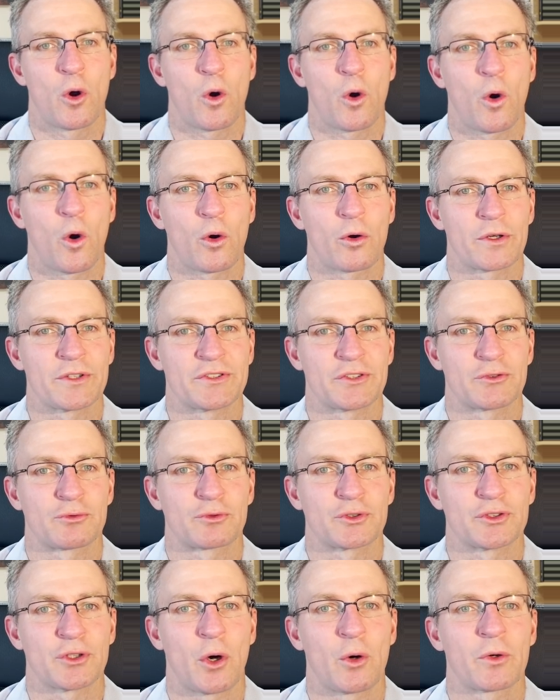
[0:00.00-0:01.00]
or as a
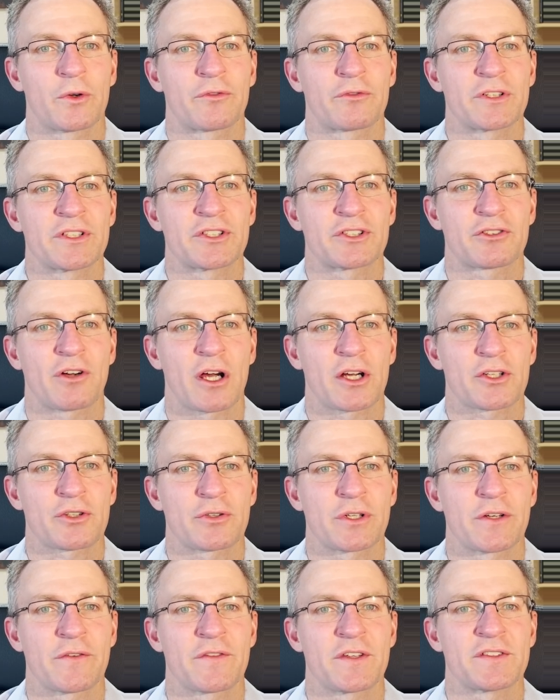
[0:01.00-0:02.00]
result of
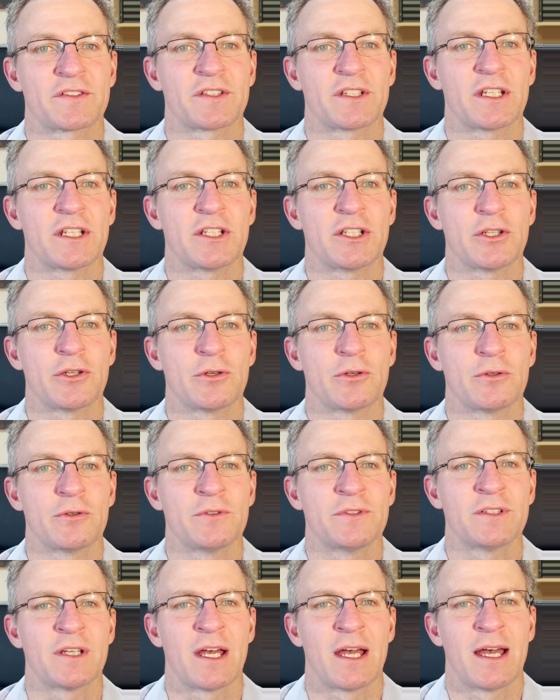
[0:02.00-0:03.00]
restructuring of the
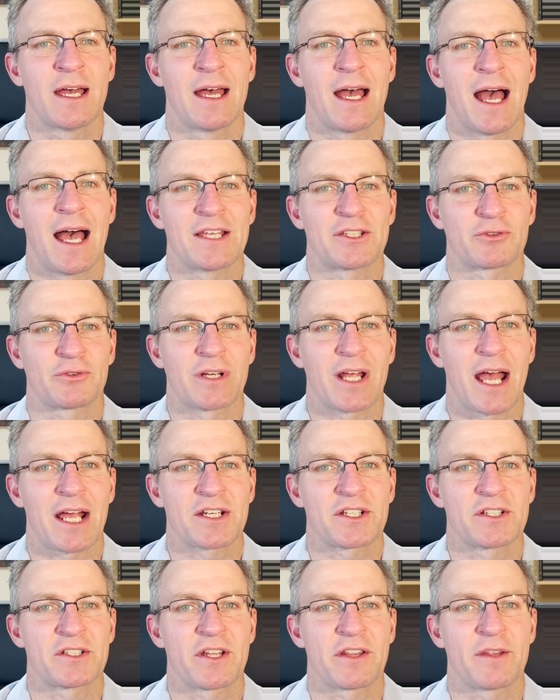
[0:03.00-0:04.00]
CGUs as a
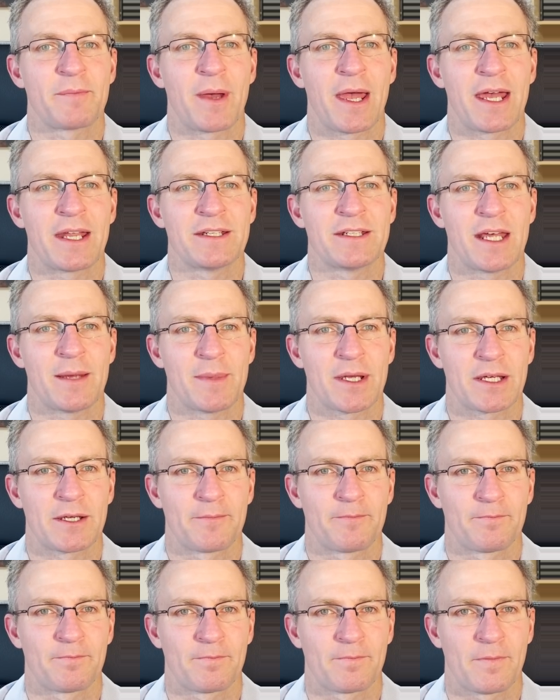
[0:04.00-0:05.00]
reaction to the pandemic,
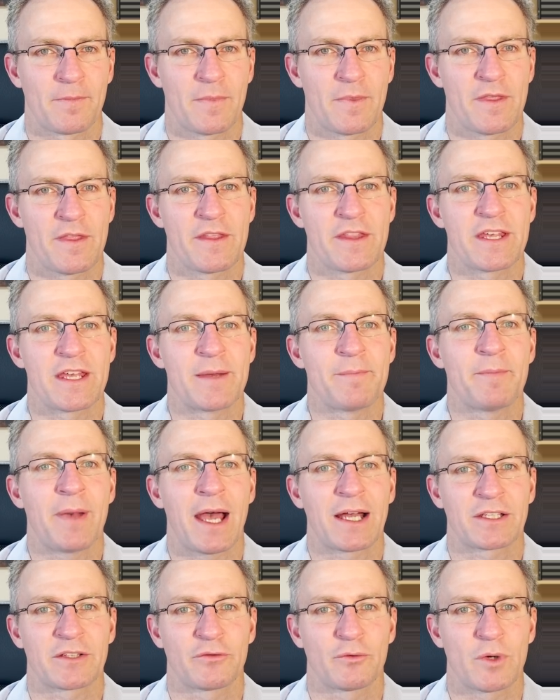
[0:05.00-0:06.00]
the
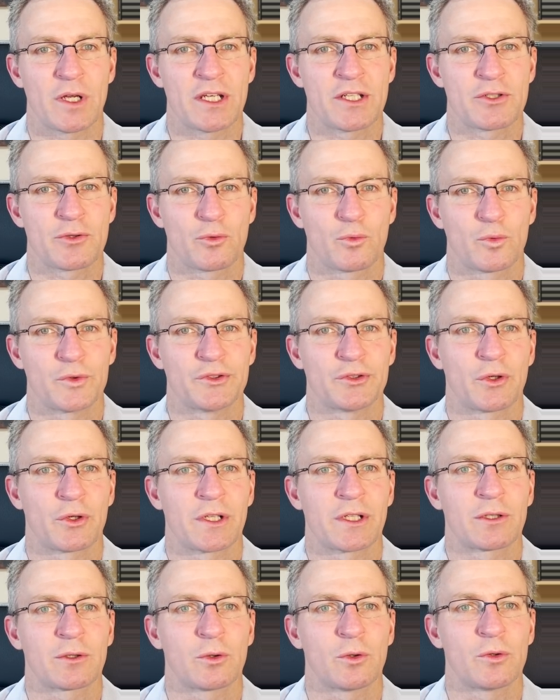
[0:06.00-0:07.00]
impact of which was not
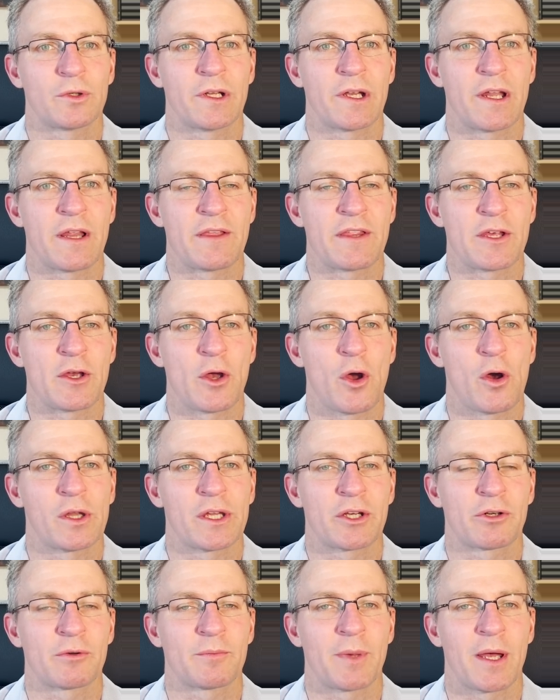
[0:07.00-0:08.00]
included in the
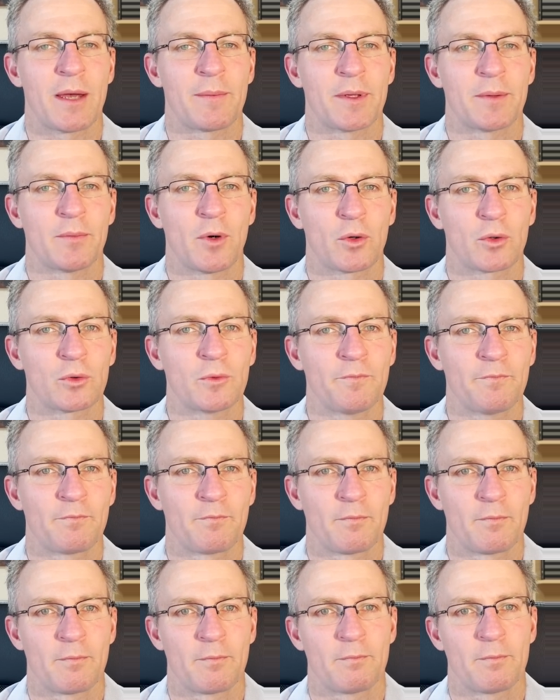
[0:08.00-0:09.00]
earlier impairment model
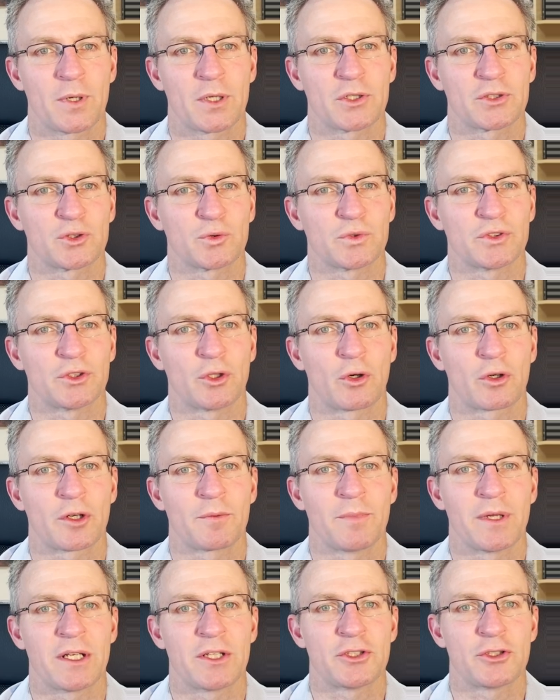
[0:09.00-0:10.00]
because it was not
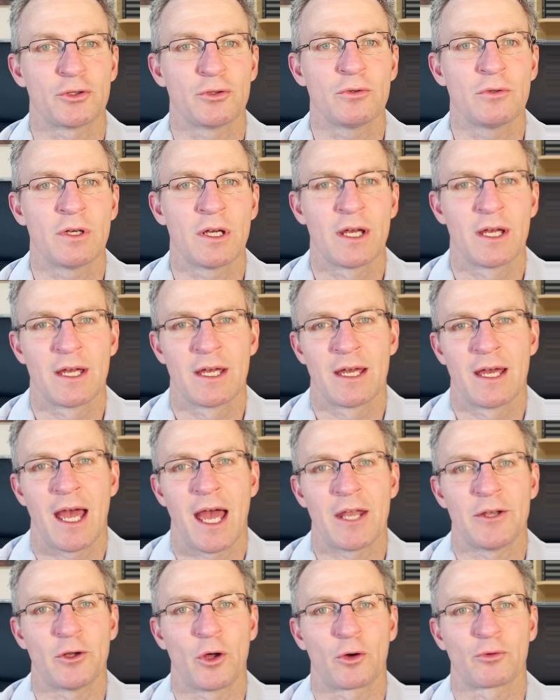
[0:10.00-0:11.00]
committed to
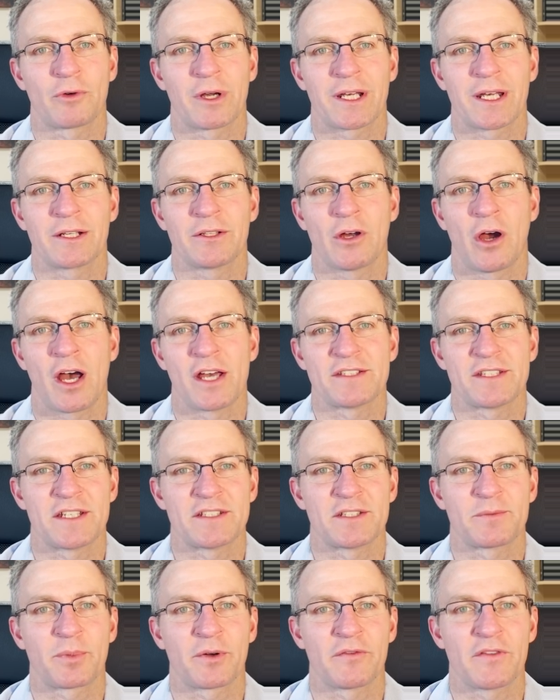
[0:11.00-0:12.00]
and not recognised as
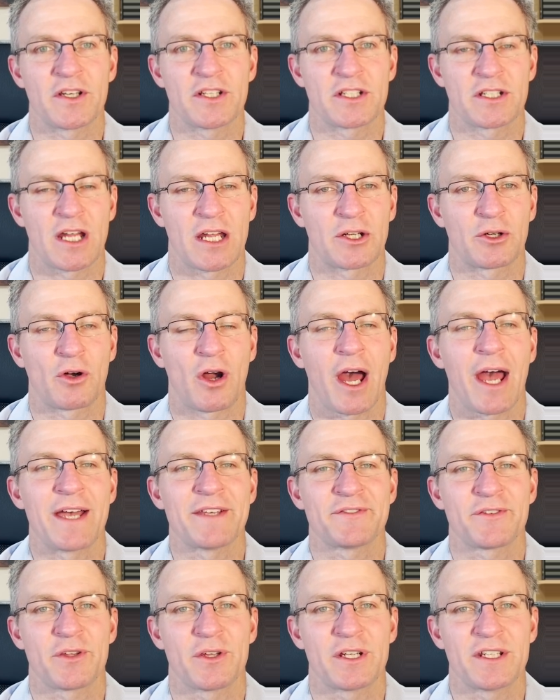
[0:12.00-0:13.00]
a provision under IAS
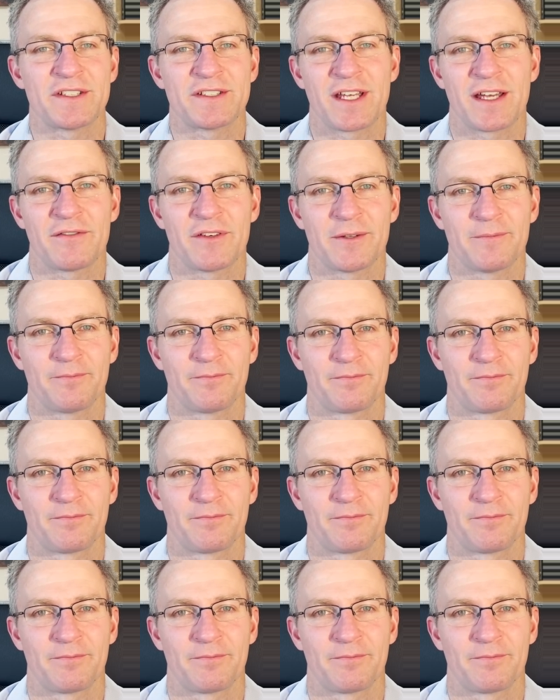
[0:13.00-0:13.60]
37.